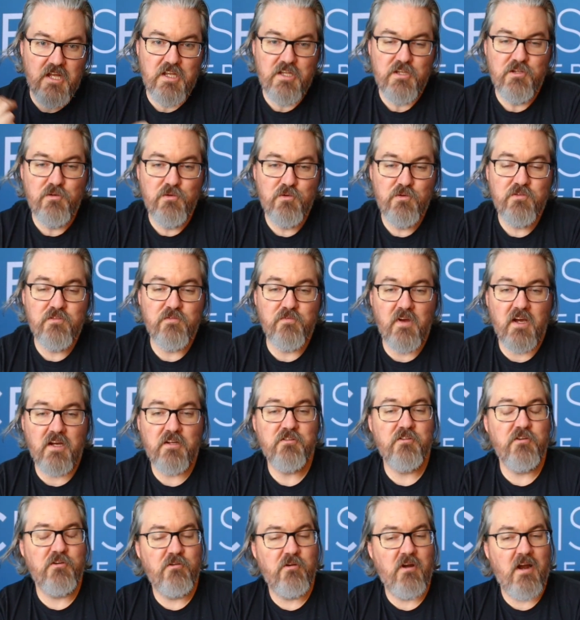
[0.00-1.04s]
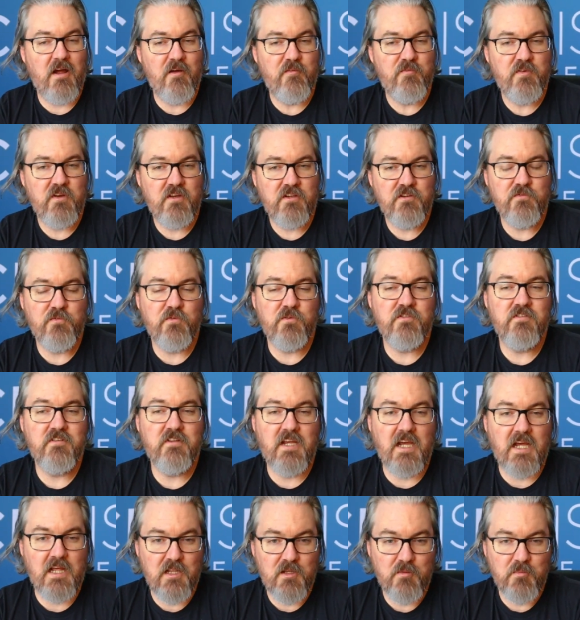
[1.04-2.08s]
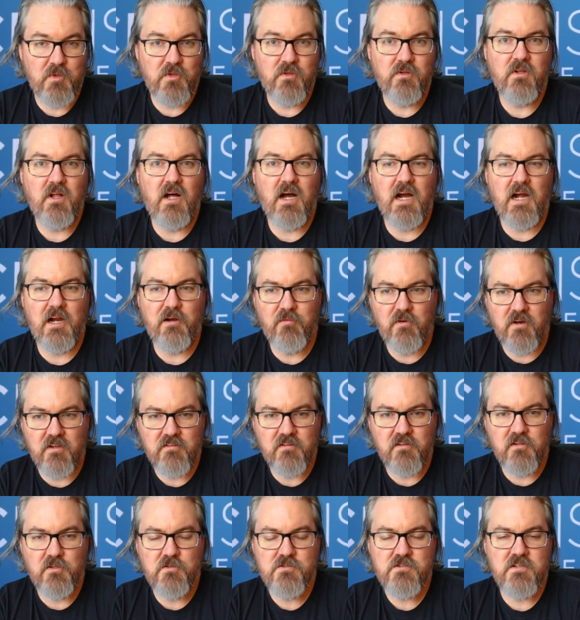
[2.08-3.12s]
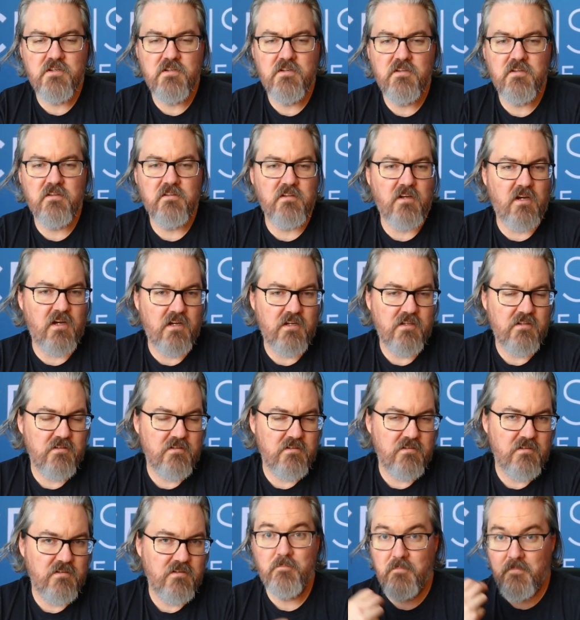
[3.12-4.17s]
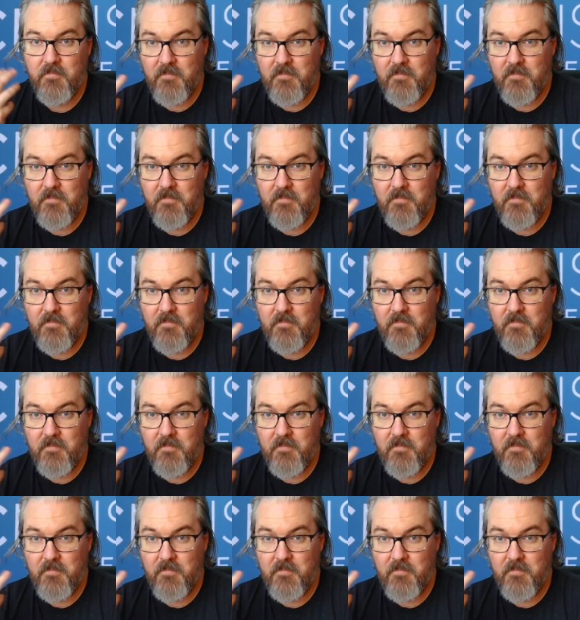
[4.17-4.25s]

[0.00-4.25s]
Use vector graphics for scalable, high-resolution designs.